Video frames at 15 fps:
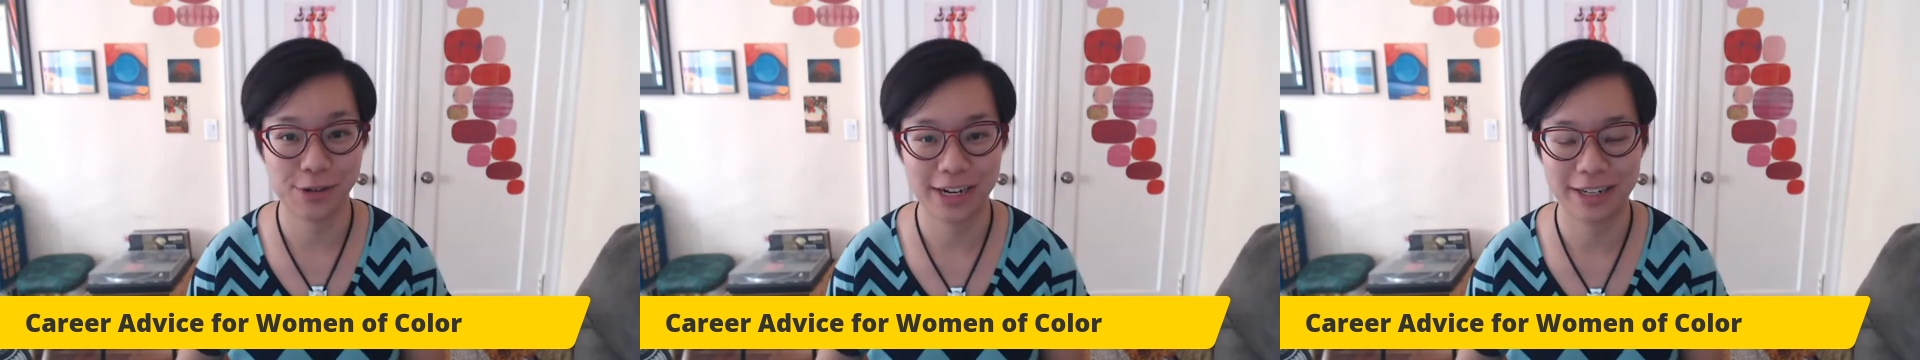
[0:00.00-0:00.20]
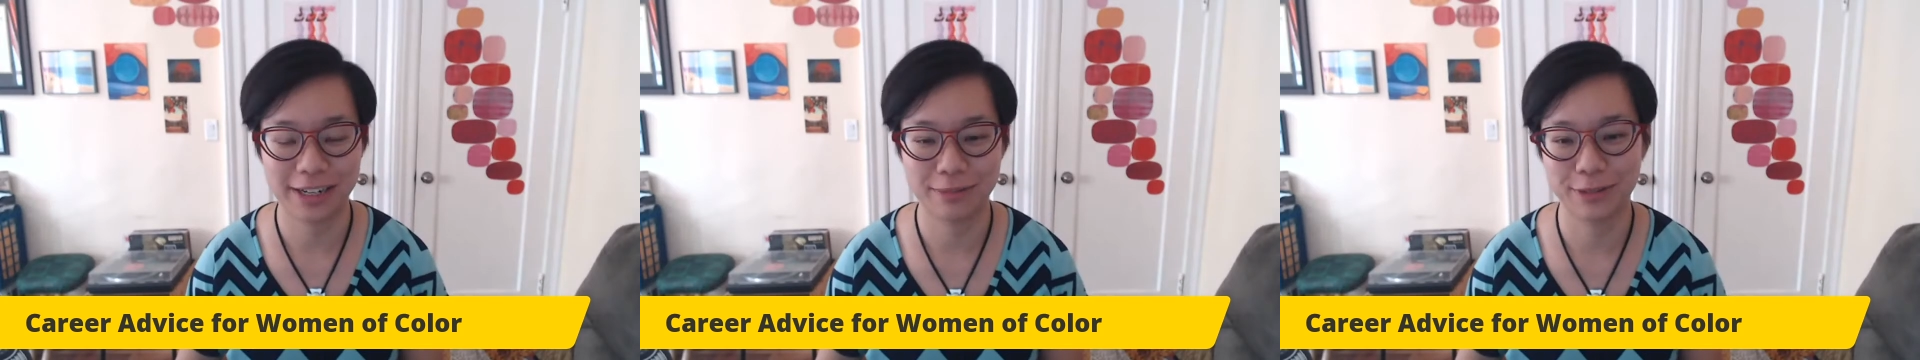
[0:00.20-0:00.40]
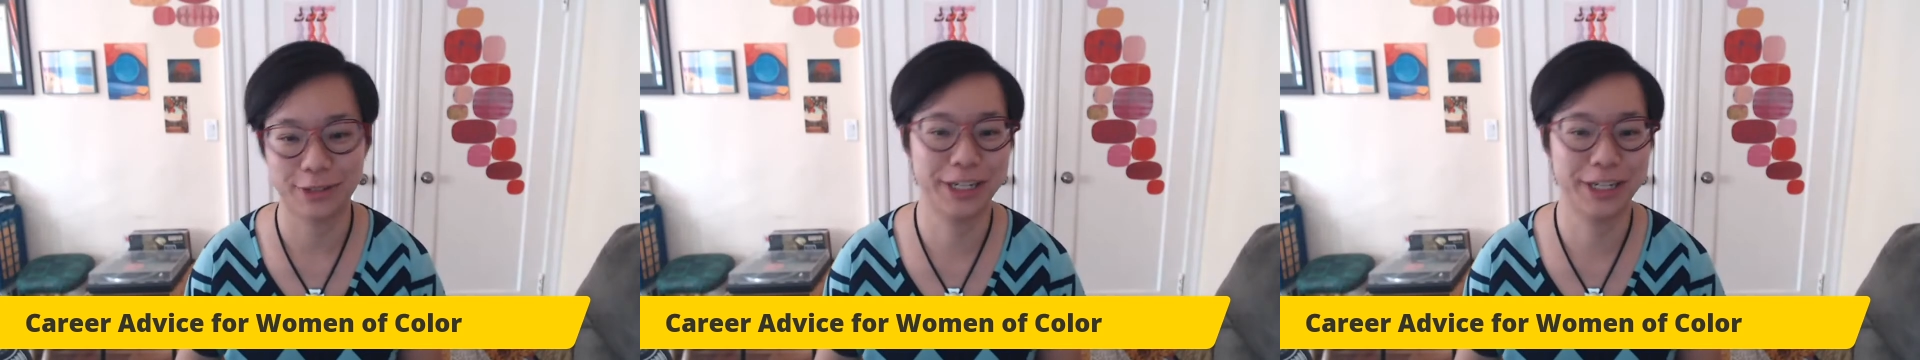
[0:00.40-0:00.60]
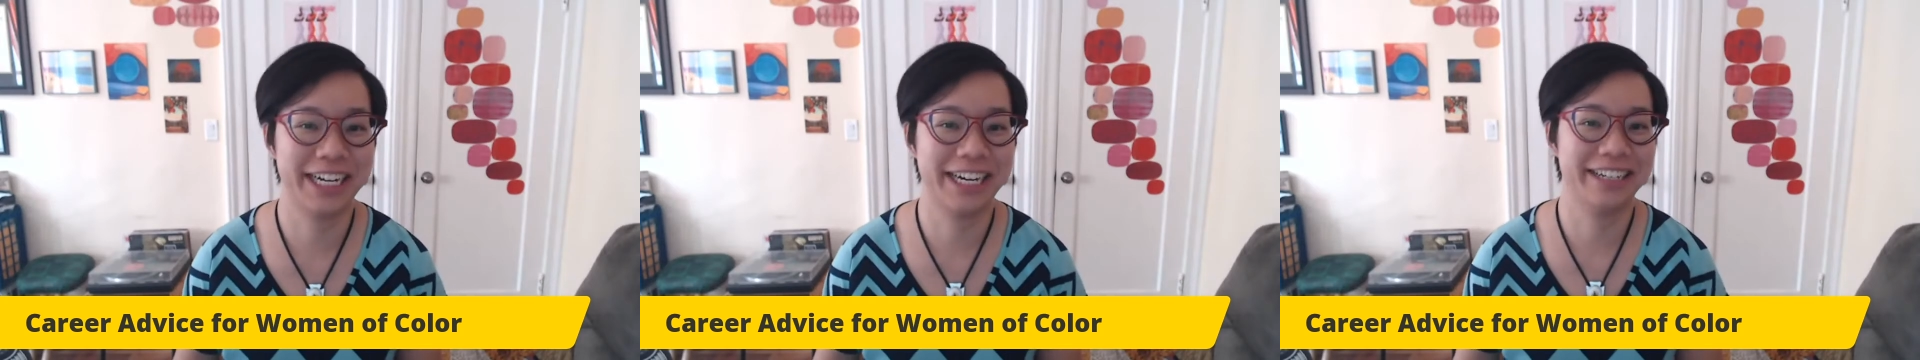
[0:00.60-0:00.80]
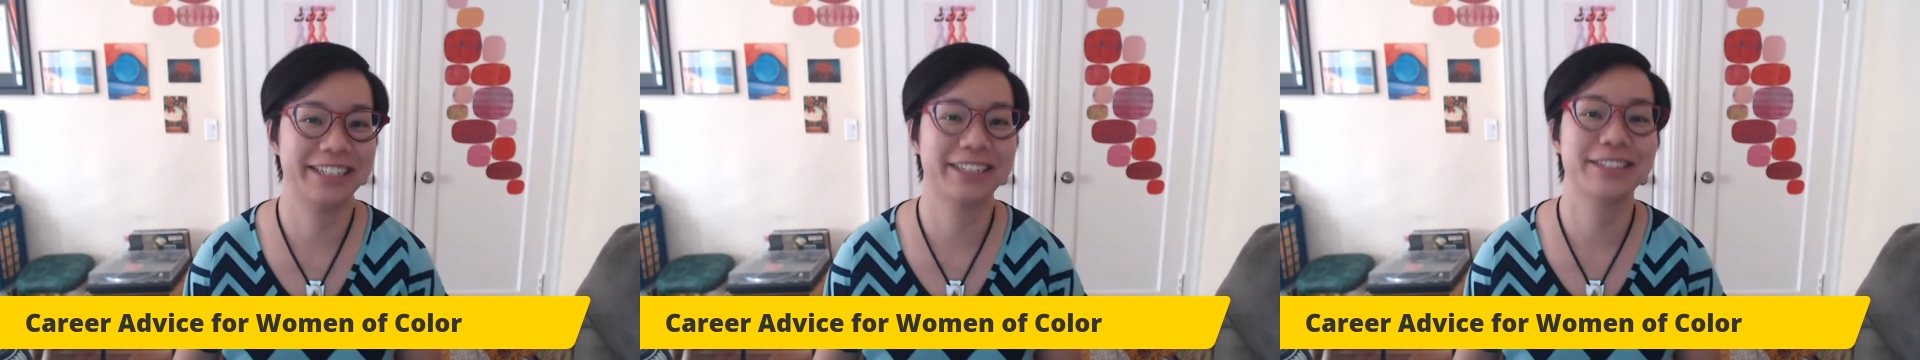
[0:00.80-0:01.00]
am learning how
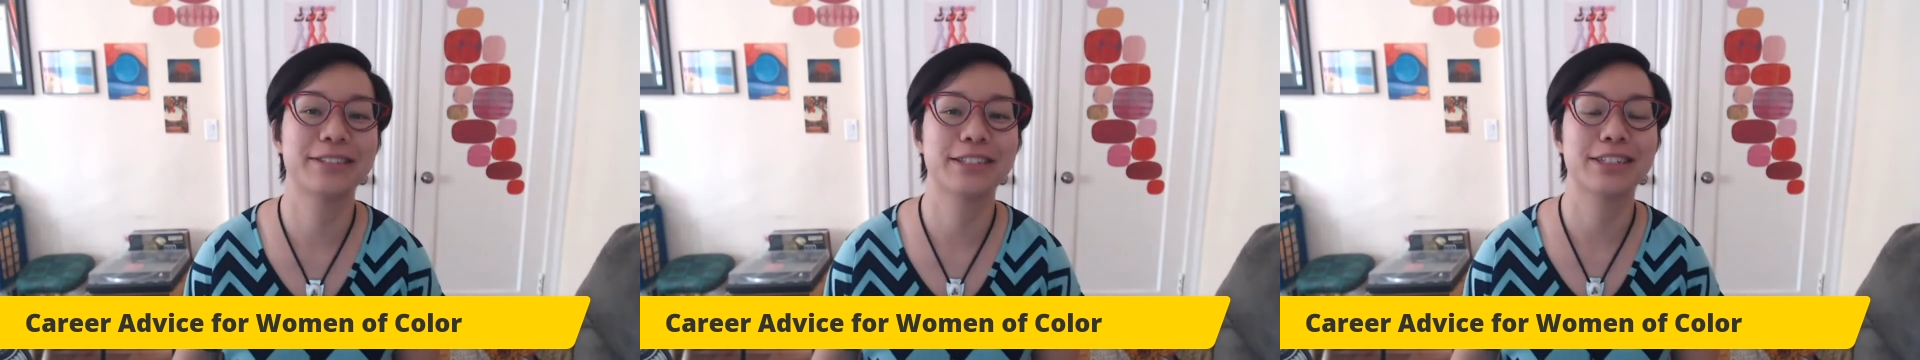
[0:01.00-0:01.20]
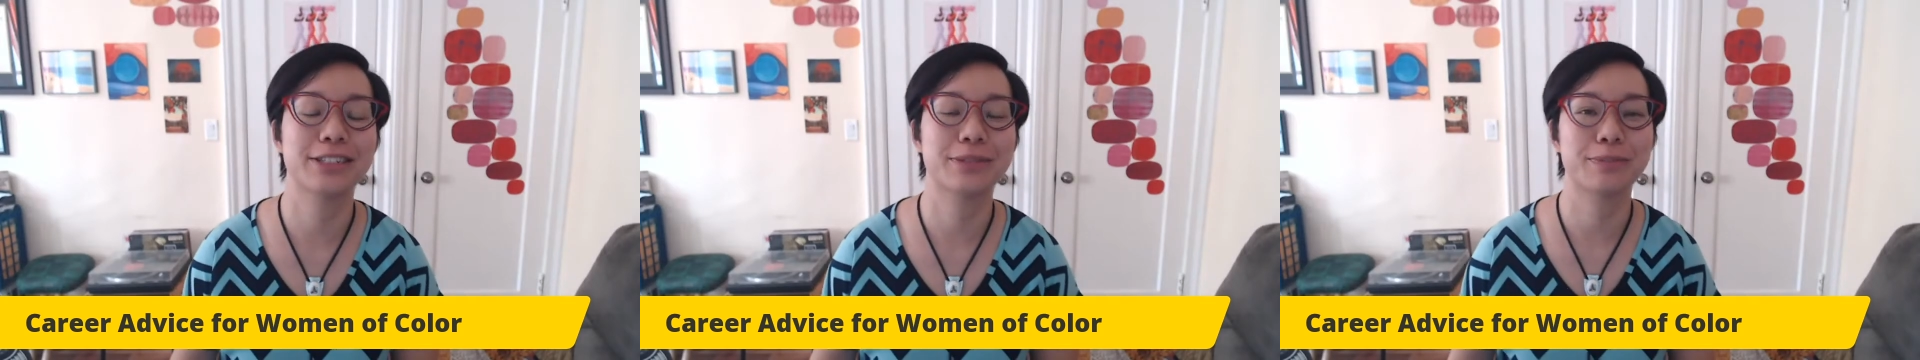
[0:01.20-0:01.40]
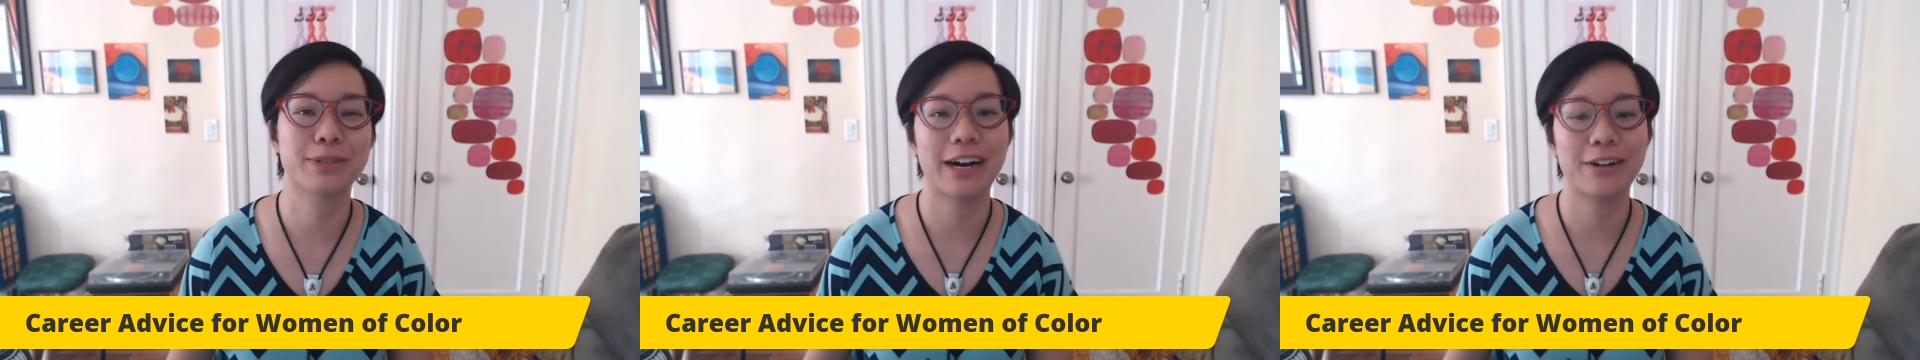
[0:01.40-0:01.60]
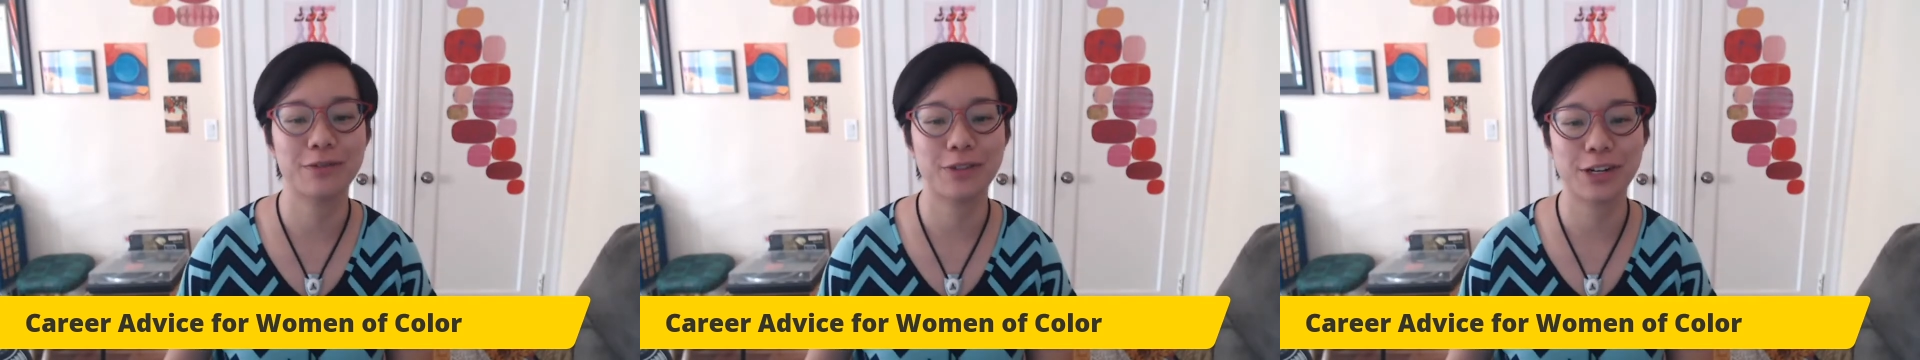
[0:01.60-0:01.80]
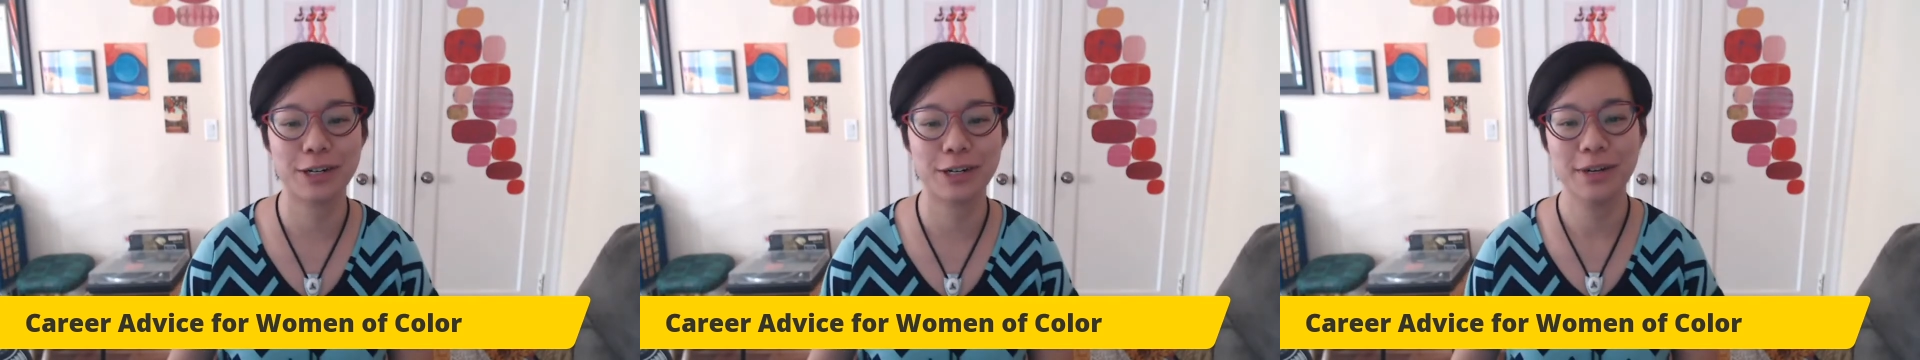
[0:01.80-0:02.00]
to use this
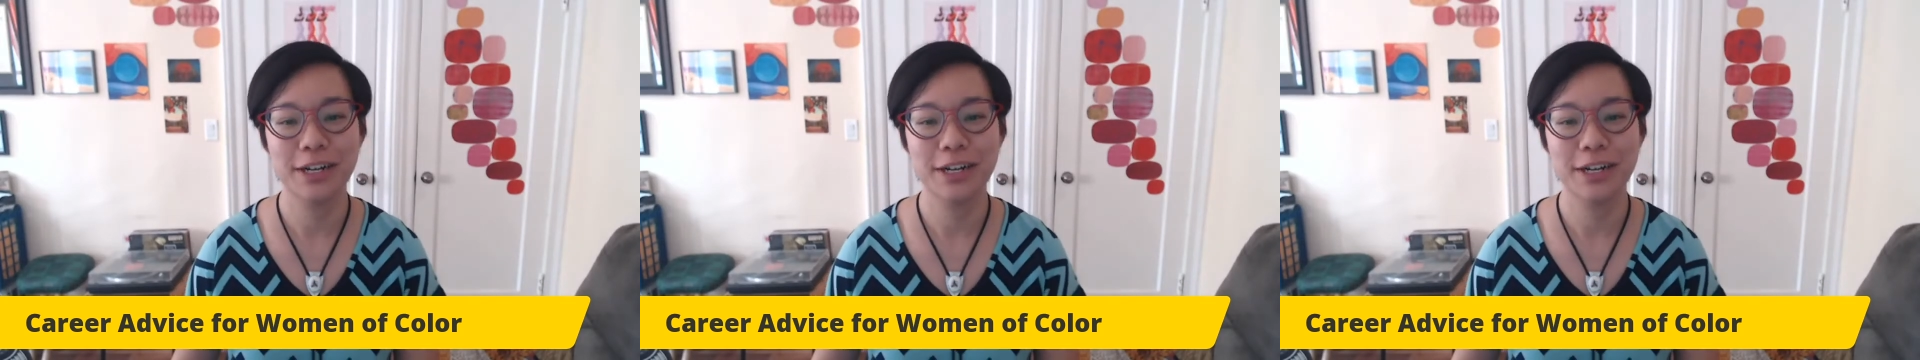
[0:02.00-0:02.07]
platform,